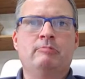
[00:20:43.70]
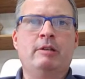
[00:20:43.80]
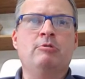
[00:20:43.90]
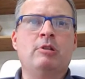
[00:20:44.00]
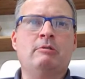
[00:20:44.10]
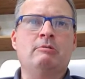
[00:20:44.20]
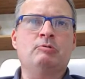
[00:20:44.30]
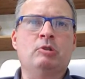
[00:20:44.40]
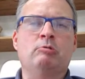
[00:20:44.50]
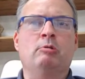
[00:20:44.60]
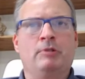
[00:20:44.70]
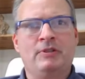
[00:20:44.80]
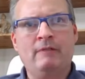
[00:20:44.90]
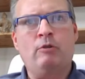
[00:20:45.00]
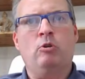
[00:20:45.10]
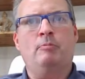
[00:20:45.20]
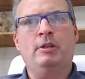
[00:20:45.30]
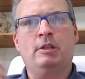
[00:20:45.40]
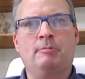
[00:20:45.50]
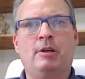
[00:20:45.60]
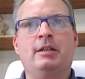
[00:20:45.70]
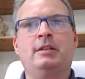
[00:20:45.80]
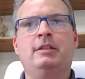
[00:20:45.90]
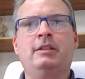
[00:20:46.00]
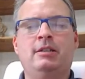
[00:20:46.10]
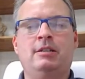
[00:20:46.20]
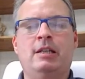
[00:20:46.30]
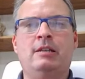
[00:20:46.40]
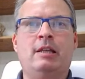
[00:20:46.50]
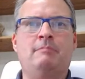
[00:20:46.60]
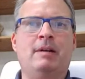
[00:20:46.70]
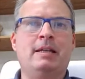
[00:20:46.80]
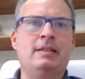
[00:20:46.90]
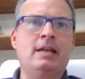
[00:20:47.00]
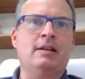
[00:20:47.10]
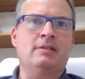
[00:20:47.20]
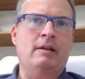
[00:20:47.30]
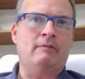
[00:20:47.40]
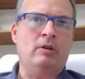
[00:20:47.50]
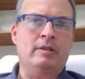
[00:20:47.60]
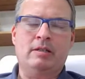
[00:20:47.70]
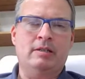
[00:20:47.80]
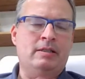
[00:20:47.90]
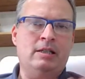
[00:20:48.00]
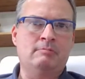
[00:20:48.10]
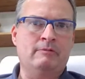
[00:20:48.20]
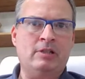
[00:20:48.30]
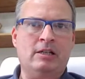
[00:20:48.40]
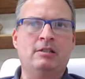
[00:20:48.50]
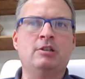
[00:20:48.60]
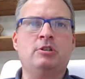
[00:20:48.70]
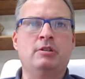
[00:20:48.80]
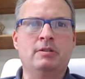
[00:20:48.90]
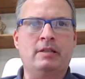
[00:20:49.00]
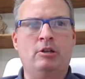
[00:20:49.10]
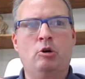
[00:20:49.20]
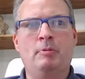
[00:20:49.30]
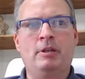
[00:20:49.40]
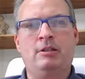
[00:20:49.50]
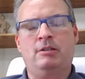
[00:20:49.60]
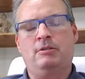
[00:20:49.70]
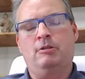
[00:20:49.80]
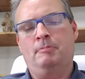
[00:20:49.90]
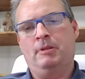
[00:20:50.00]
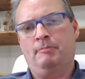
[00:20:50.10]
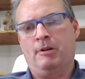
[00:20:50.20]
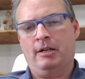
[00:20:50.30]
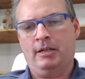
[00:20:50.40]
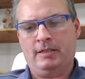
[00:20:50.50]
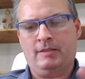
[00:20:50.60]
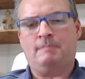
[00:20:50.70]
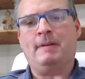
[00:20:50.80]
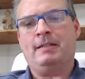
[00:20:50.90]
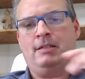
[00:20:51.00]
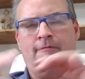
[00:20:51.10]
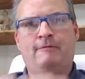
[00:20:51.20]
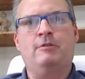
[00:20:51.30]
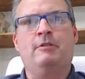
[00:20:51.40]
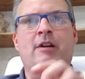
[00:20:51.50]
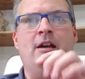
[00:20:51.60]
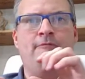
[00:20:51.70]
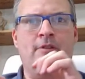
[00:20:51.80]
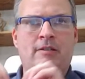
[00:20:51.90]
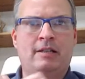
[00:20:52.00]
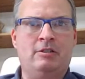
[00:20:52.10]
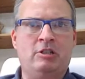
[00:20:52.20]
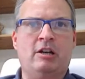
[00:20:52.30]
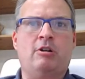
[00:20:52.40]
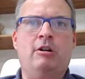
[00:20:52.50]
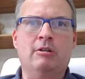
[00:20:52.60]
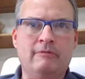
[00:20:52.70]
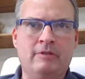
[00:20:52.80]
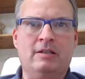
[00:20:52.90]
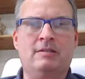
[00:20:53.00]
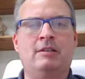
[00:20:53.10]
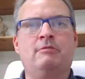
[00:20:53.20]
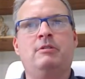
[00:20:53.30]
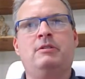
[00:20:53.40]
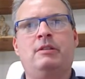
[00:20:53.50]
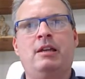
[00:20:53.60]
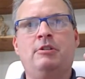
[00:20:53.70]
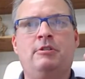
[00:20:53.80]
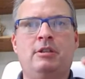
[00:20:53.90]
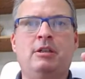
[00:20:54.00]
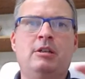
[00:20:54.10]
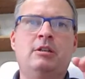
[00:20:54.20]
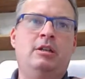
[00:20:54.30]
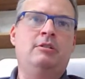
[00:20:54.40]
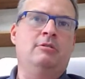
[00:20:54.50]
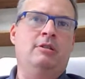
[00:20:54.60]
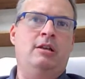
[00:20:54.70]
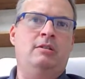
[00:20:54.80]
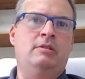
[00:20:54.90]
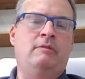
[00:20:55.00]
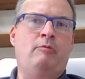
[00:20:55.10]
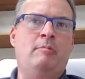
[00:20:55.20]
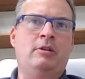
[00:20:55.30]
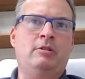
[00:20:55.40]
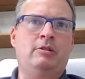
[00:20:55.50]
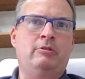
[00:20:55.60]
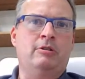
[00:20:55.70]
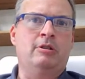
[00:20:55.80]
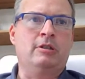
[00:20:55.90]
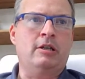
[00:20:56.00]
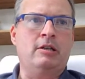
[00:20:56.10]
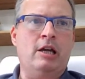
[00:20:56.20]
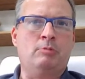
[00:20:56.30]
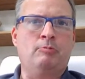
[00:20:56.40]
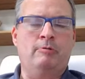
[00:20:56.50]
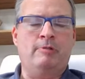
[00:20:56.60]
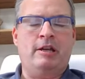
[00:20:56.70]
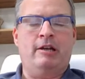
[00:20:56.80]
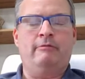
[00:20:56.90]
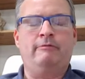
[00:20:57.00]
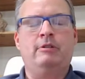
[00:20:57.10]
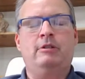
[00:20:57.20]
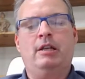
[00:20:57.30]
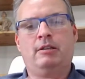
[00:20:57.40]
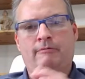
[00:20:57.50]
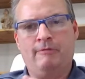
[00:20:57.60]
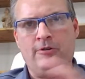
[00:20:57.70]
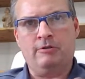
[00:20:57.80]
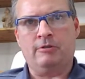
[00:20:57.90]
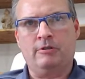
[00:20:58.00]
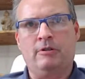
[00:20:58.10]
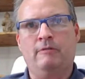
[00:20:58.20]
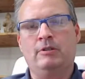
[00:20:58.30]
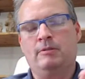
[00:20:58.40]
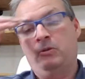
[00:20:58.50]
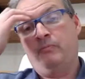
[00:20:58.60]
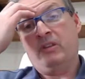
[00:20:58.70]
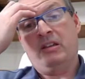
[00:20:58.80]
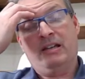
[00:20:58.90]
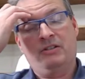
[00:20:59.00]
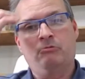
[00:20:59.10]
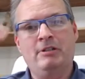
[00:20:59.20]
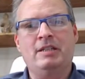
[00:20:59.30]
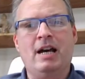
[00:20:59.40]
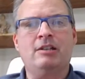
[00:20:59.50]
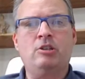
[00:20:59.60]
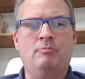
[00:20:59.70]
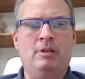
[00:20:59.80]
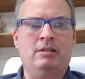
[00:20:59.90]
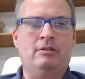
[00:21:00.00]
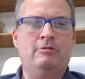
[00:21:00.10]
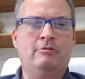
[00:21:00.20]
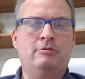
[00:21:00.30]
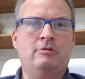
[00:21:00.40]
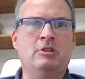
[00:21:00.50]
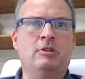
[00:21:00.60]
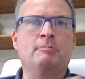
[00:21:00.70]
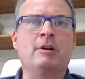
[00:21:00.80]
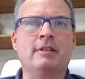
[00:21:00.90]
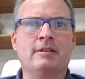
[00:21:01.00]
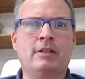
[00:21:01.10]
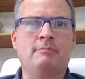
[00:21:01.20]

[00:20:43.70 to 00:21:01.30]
we'll receive a whole bunch of product in, and then my techs, I have a team of technicians that open the product, inspect it, photograph it, they check all of the accessories, and they actually enter a lot of this information into our online dashboard we have, and the photos are visible. And so we document, the products